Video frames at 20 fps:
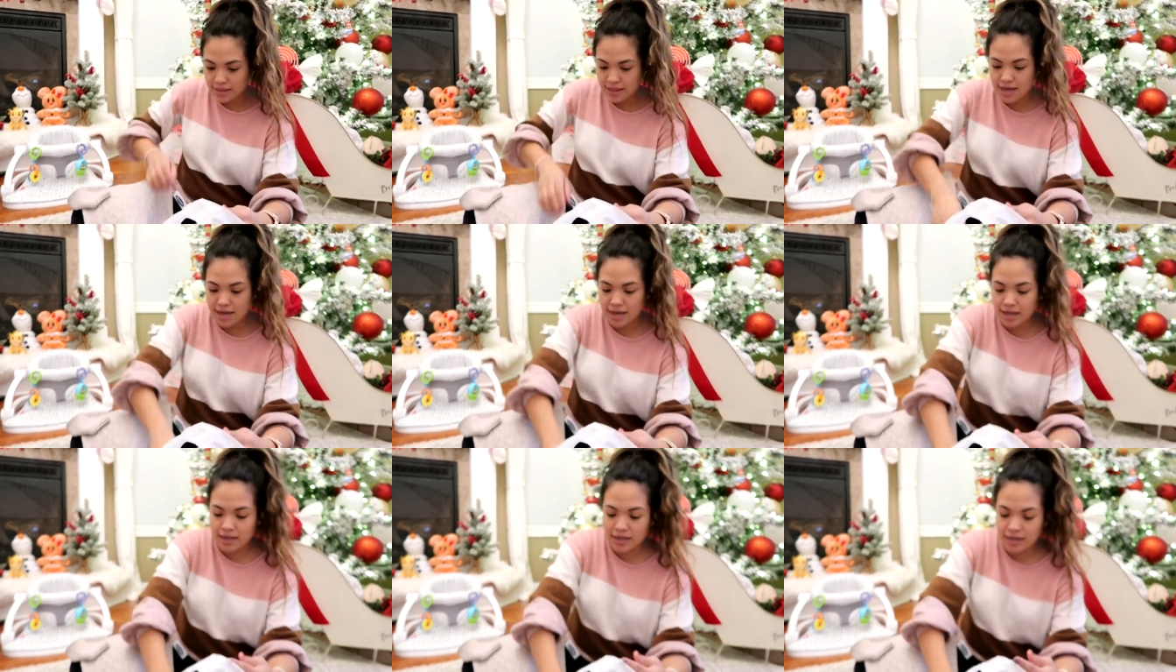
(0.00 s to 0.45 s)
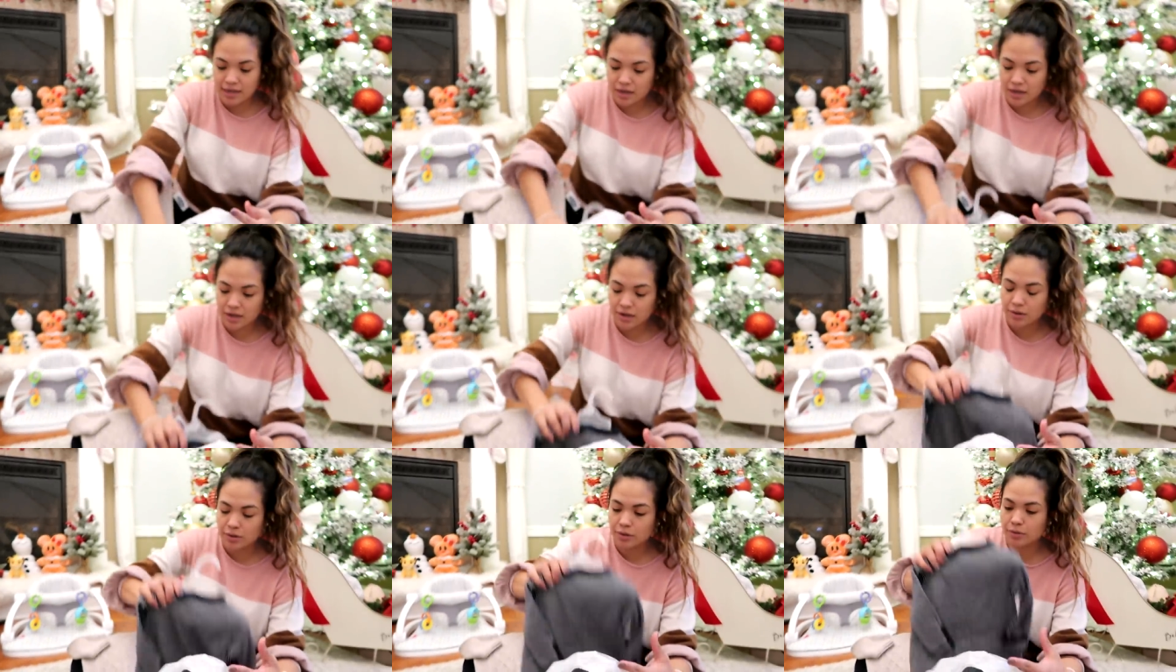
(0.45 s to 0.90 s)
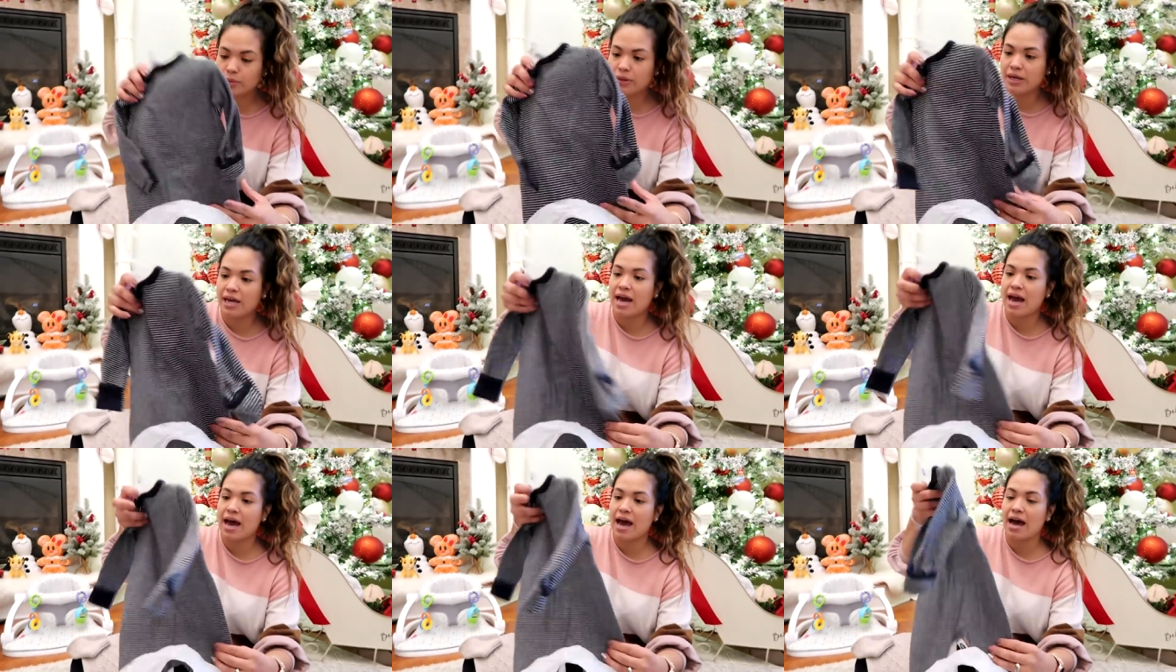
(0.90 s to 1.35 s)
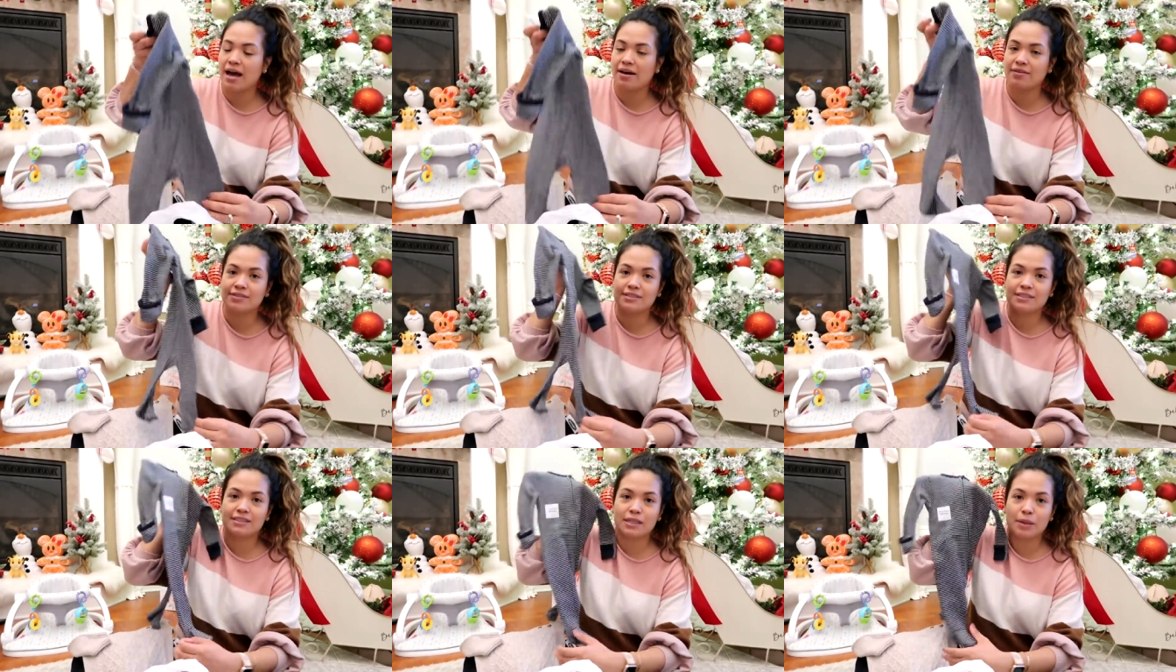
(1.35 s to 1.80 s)
And then we
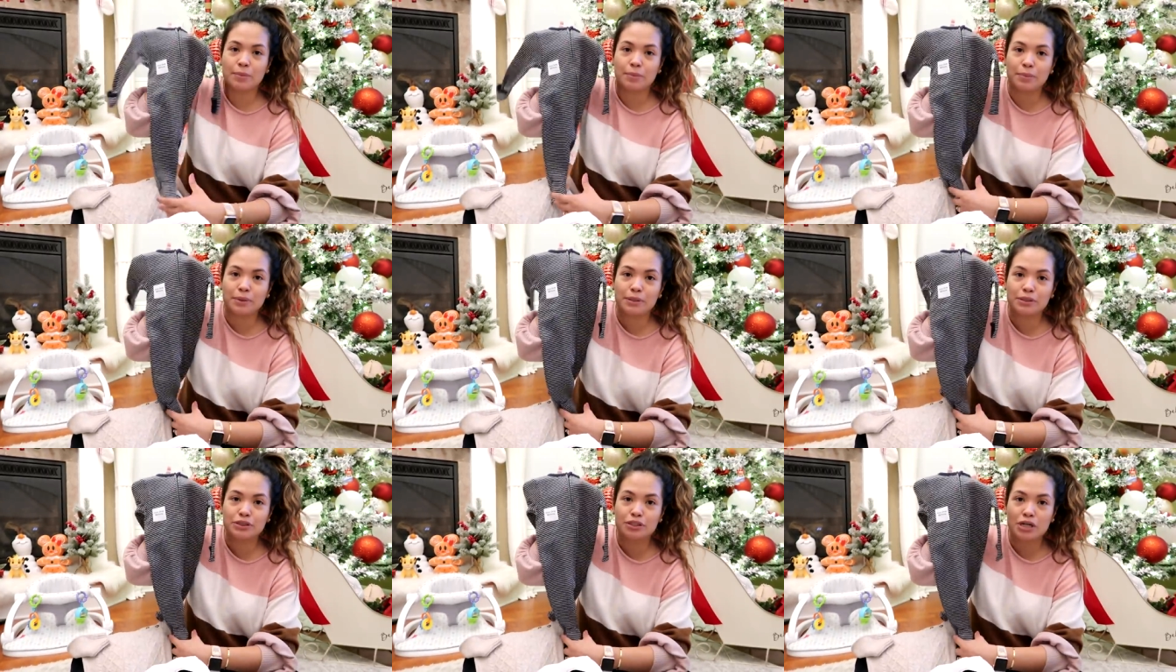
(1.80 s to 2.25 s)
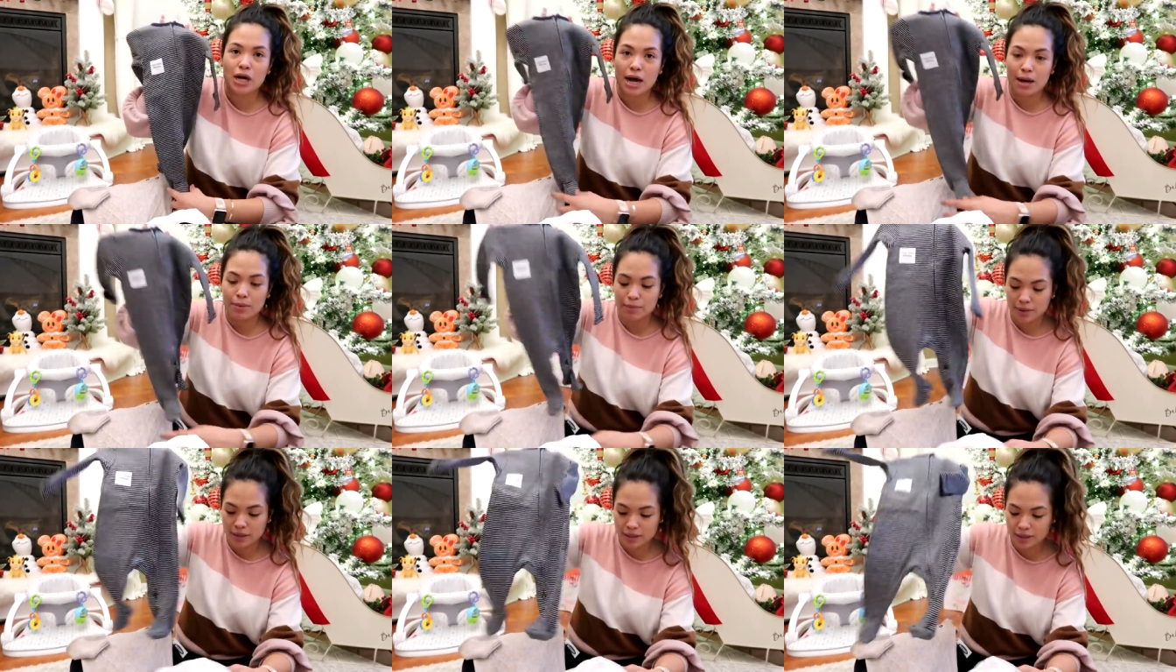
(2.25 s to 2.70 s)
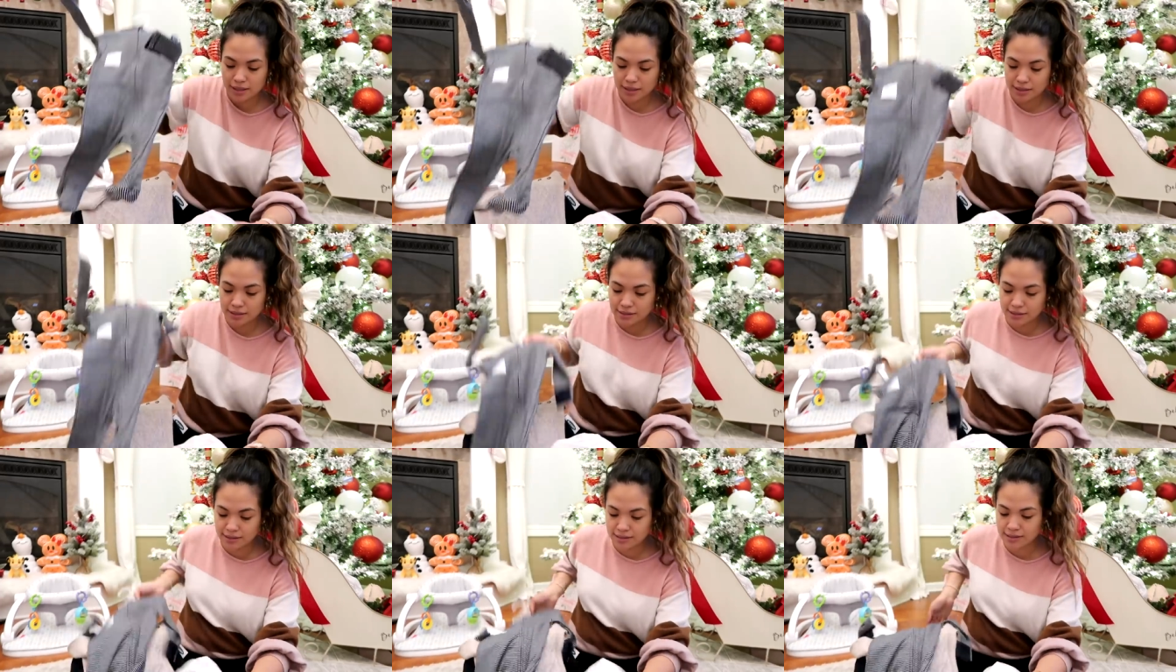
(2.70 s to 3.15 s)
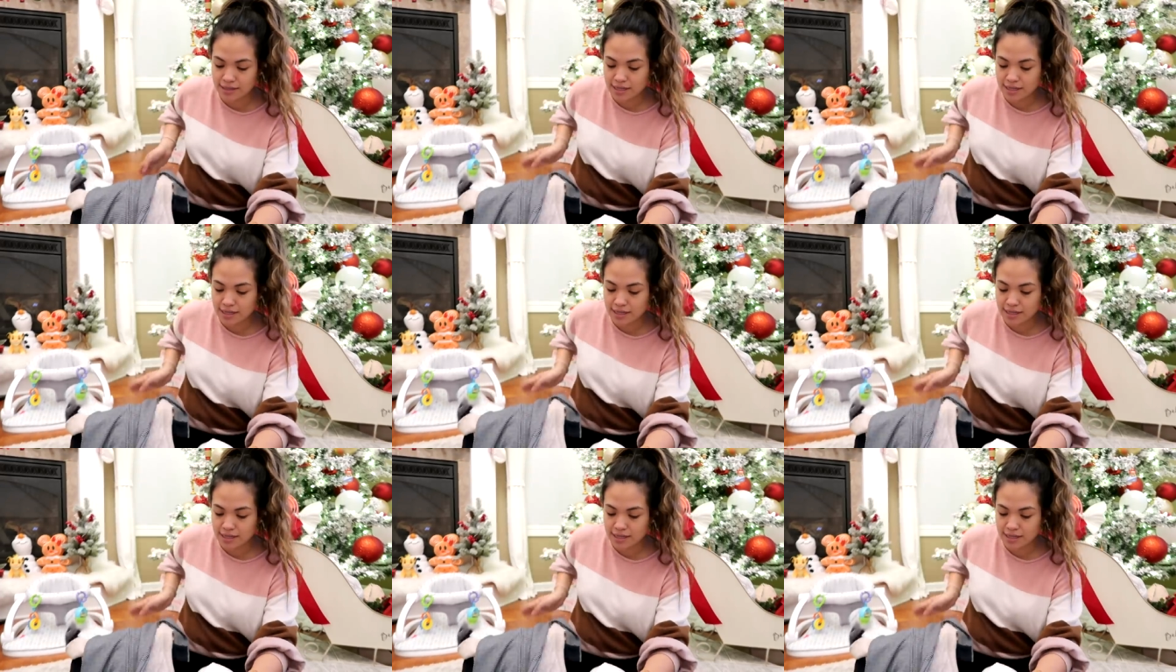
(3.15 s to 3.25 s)
have some pajamas